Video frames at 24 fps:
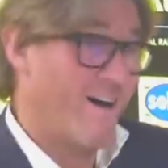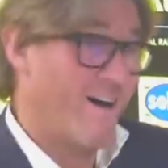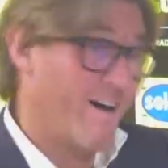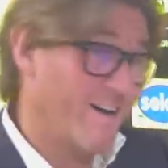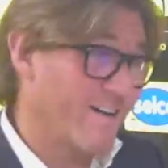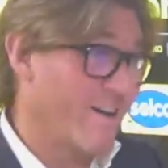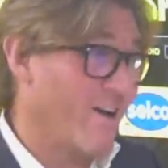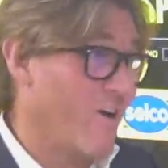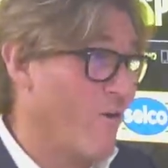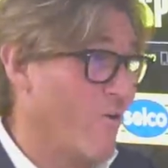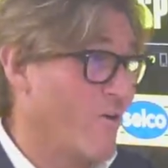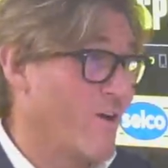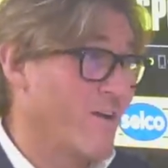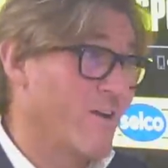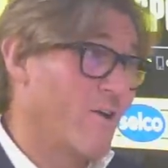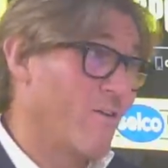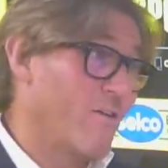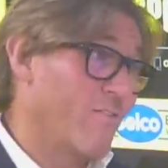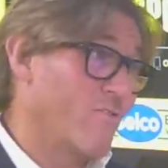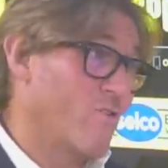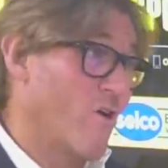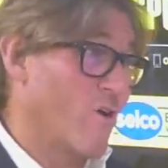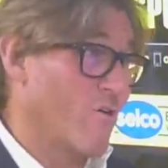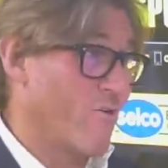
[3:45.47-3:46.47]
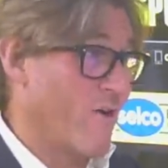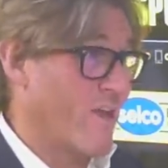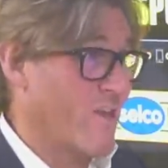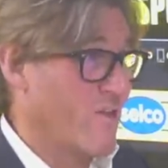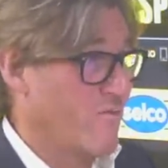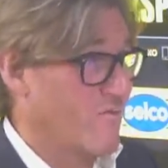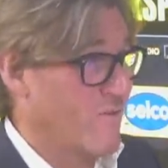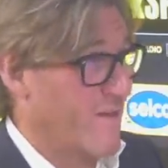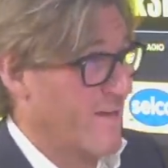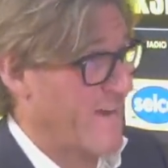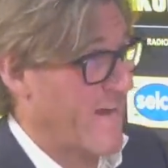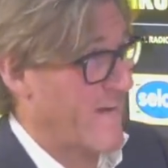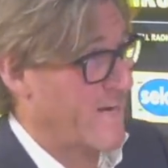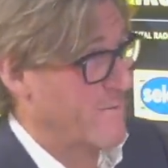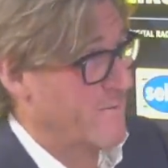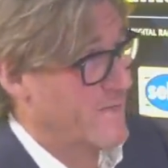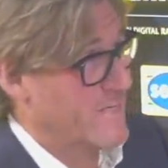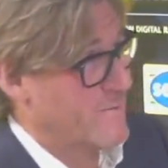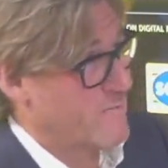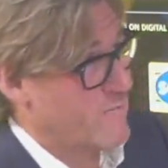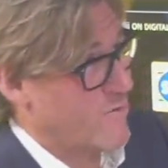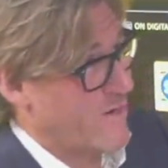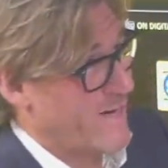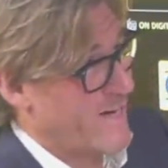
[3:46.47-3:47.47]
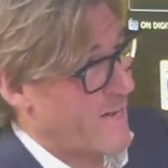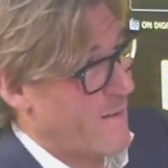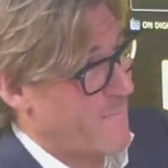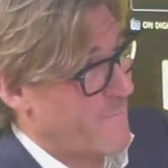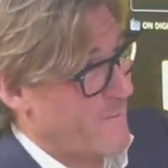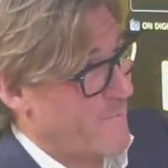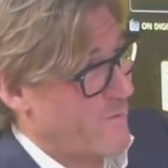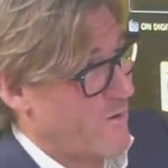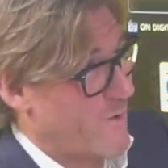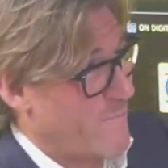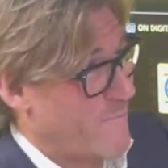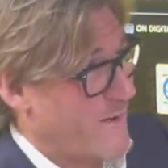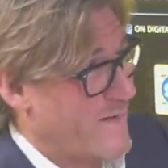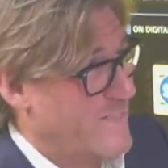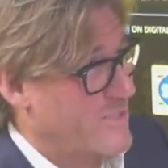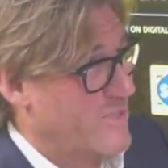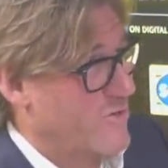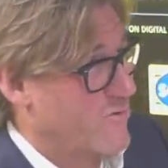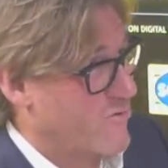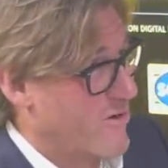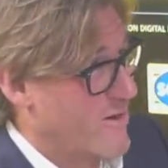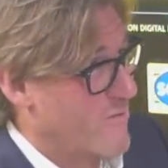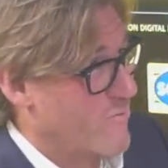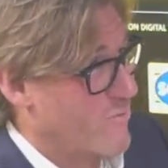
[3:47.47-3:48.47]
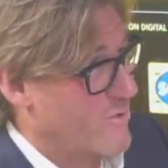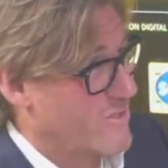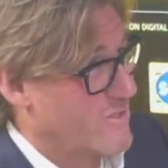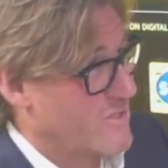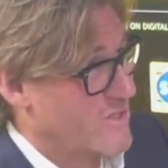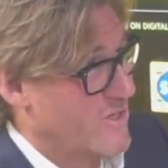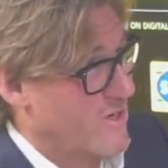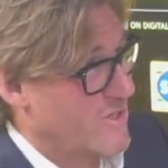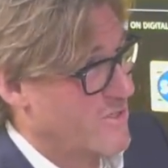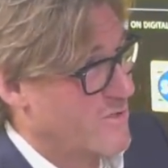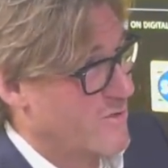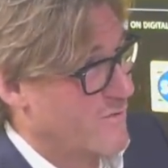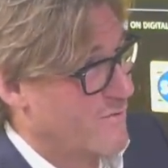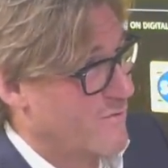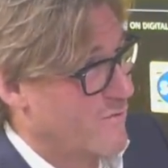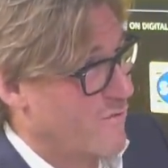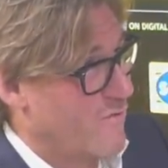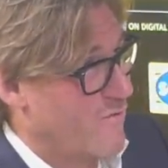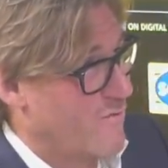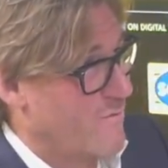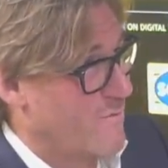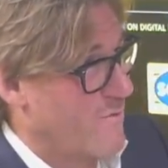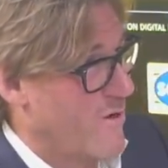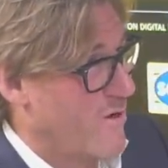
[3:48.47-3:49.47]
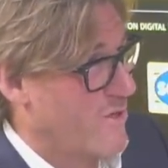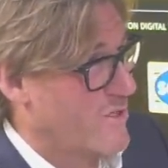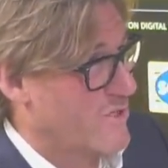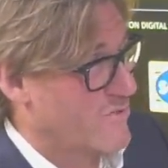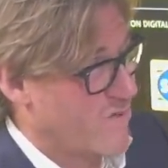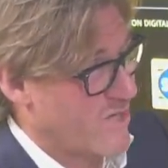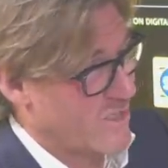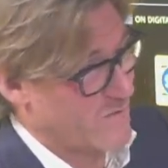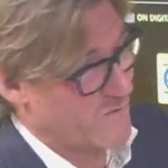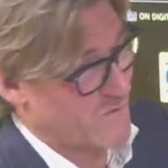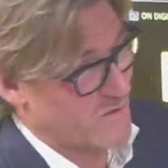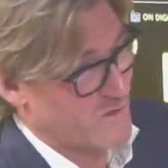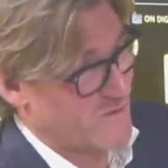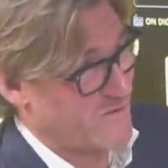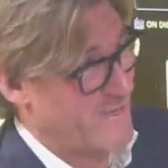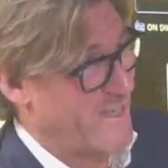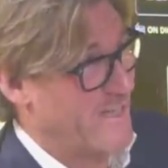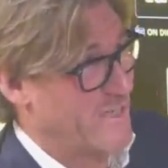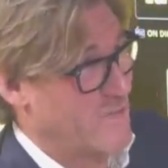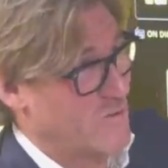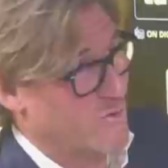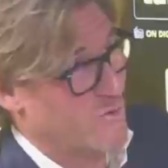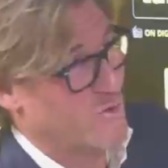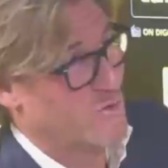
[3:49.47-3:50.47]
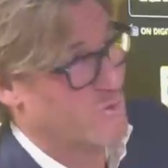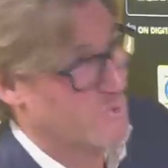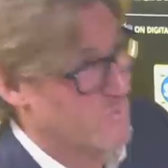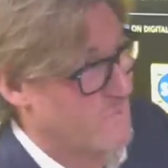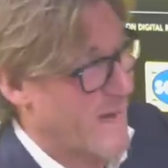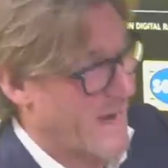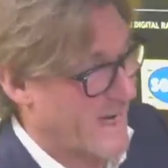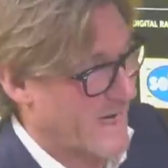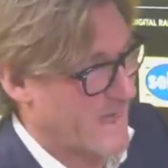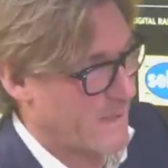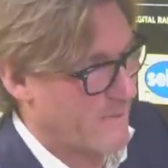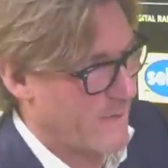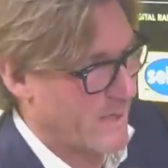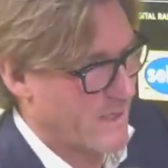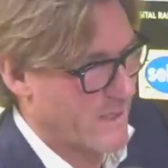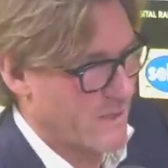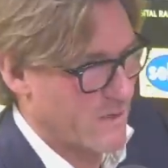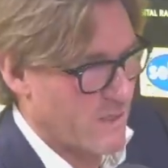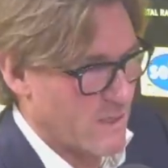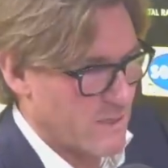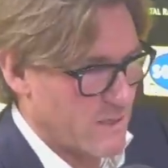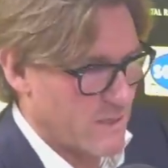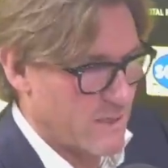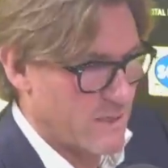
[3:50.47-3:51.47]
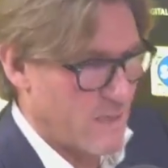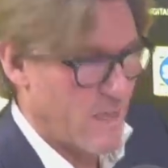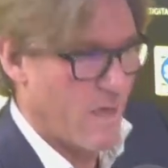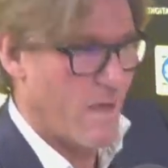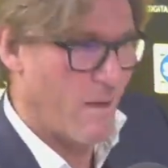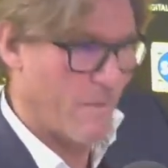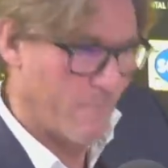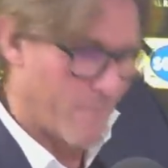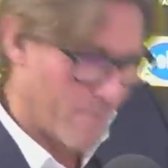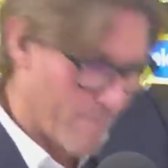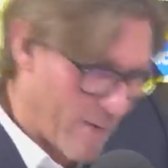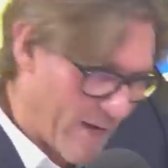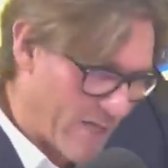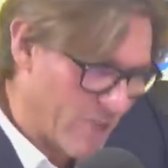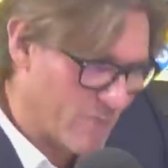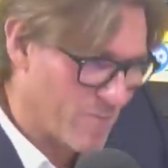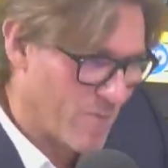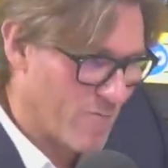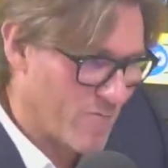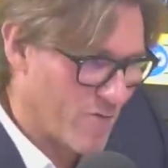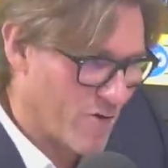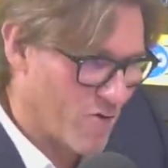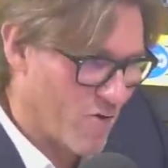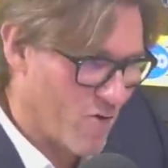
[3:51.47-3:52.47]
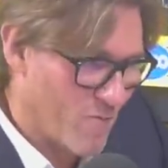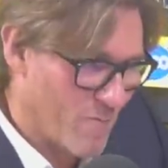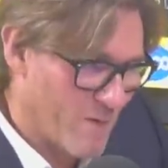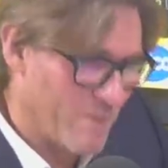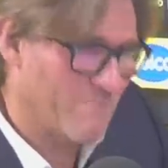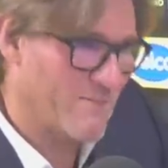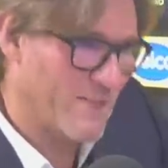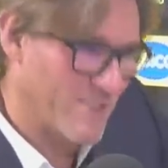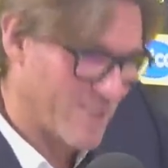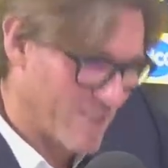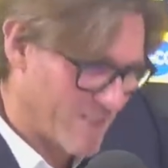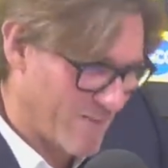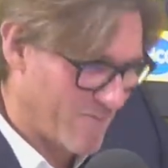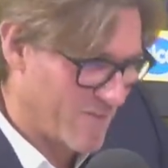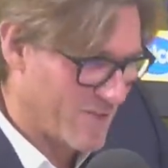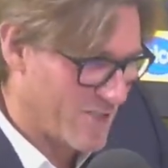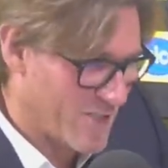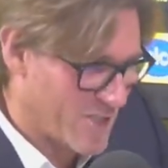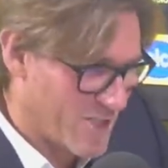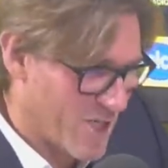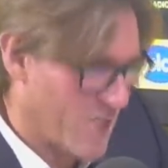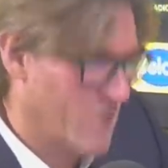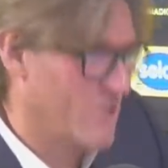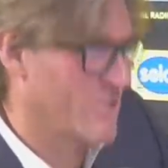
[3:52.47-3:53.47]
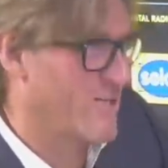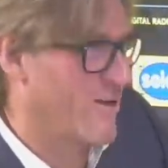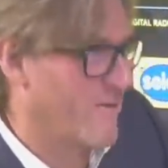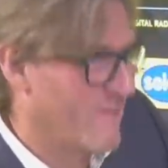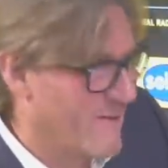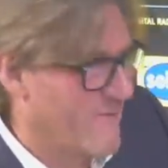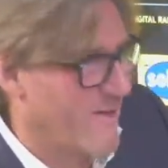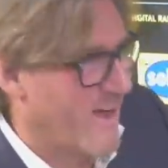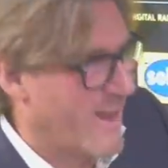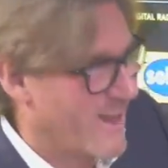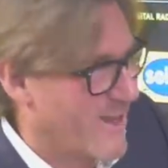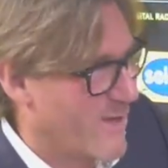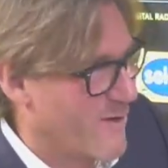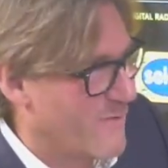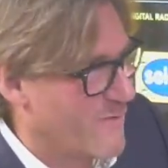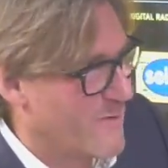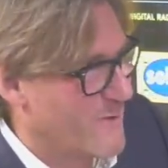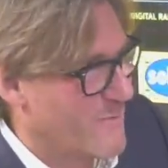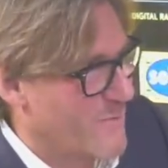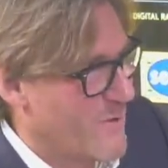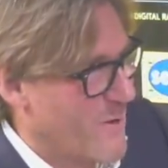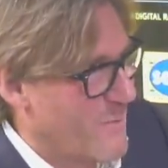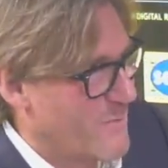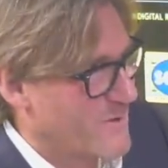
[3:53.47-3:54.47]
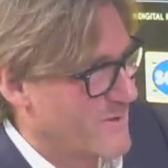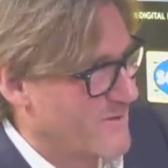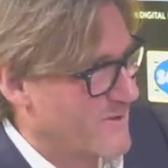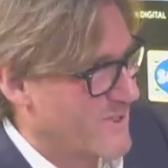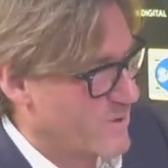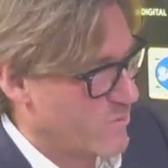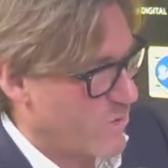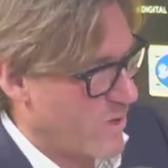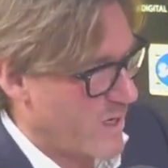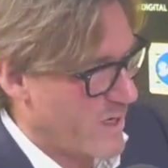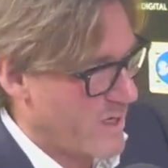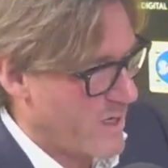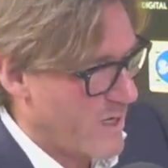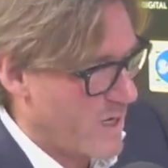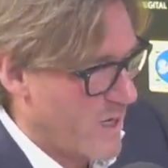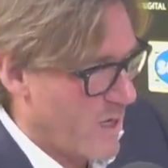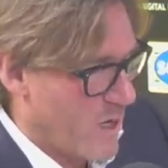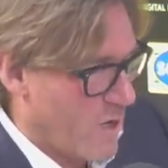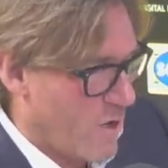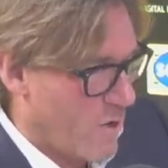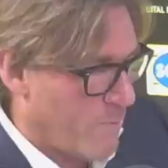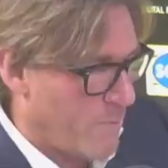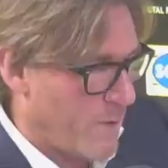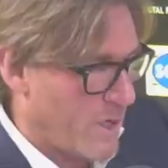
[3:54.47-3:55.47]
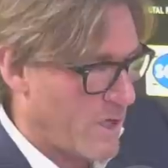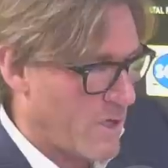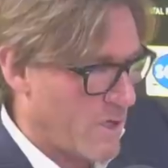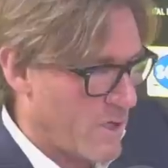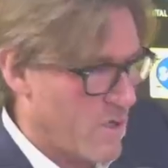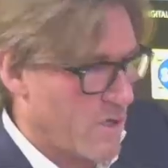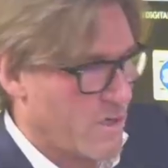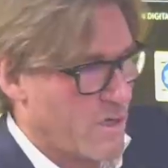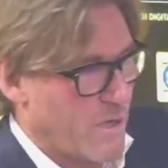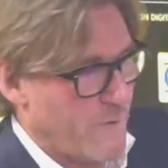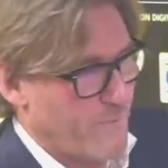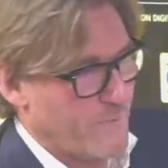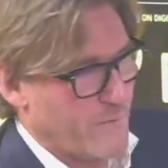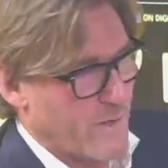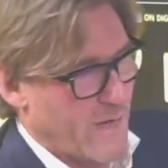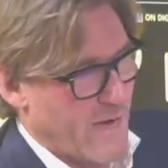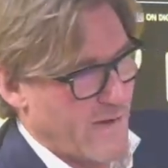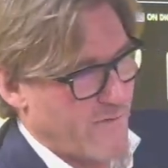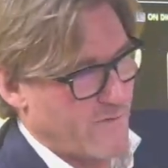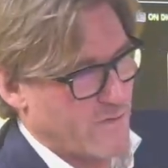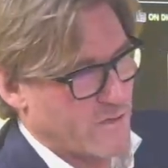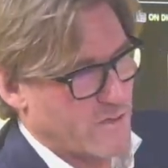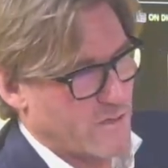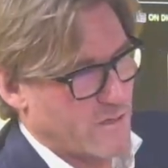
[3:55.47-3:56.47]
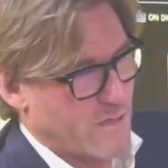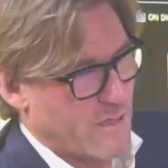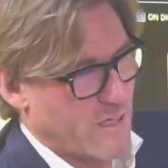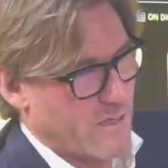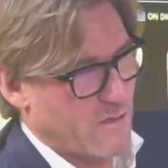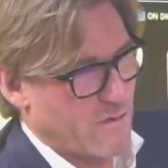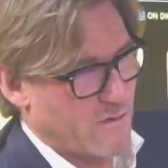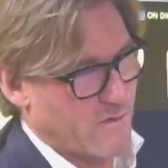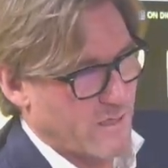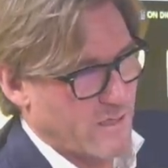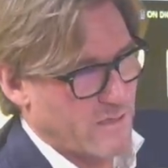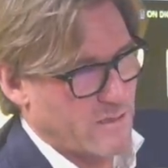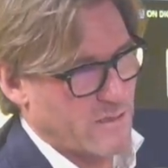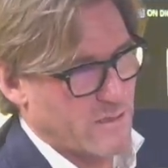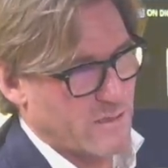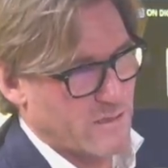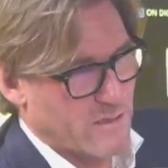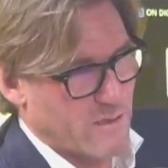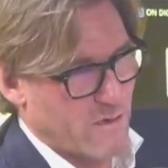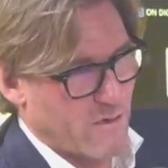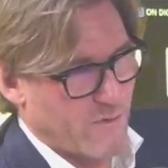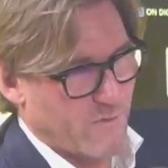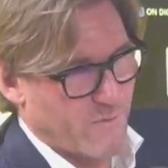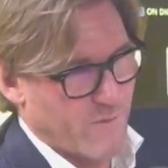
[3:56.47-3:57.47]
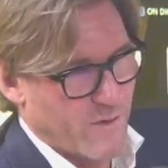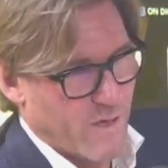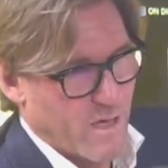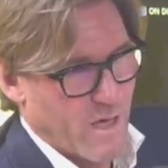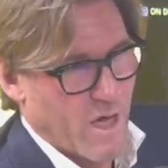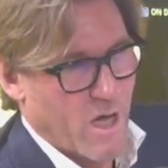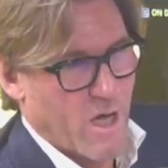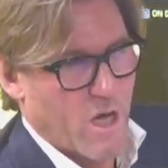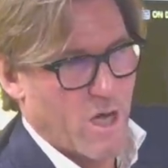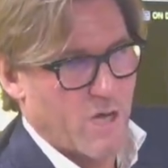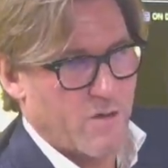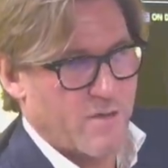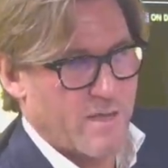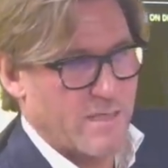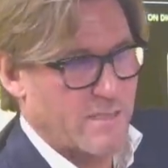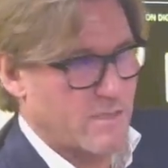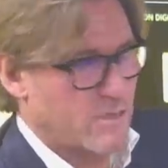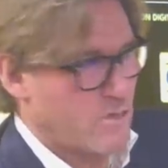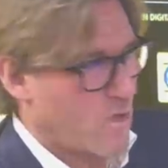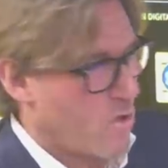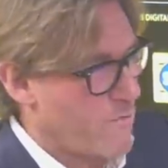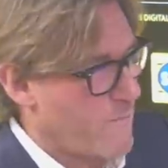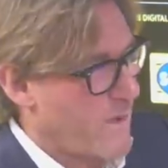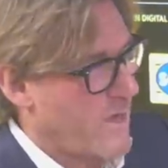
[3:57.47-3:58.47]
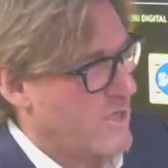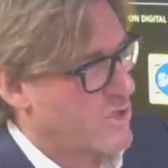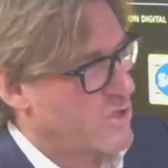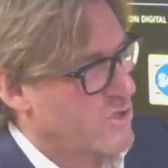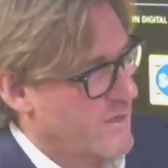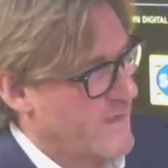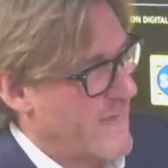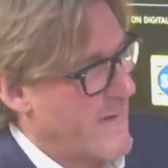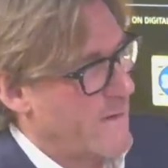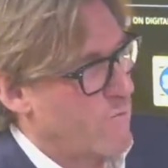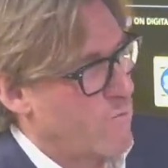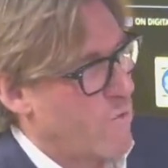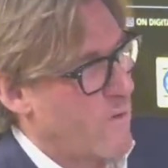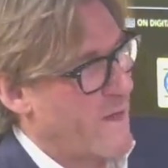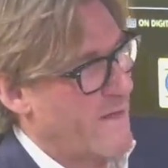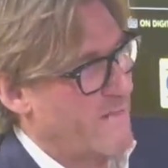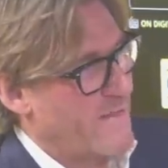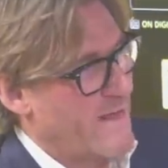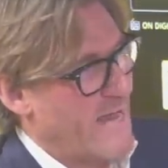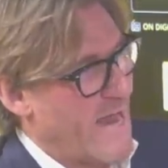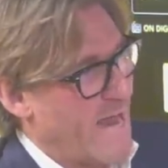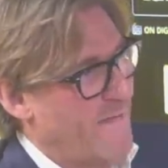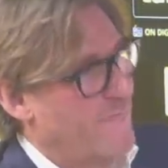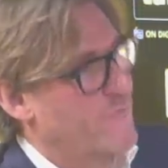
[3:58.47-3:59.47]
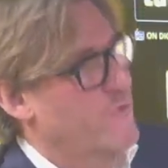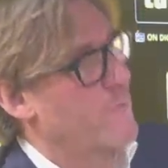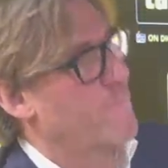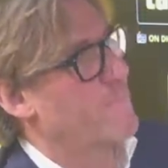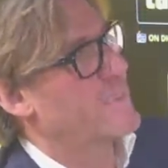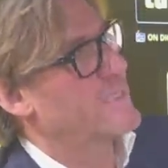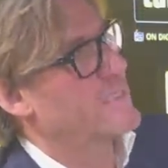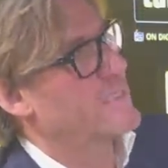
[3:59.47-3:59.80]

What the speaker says: I don't know, you know, they've got a great youth academy that's bringing out people like Mason Greenwood and so and so forth and Marcus Rashford, so they ain't doing too badly, Man United. Management recruitment, that's a different discussion. I'll leave that alone for the purpose of this one. But you look at Everton and you think to yourself, there's so much that they have the